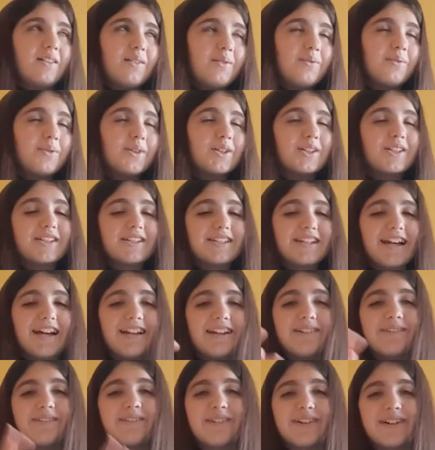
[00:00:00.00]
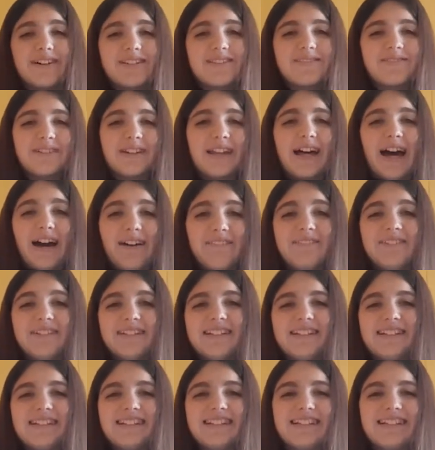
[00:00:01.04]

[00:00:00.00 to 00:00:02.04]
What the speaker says: Which kind of was what happened.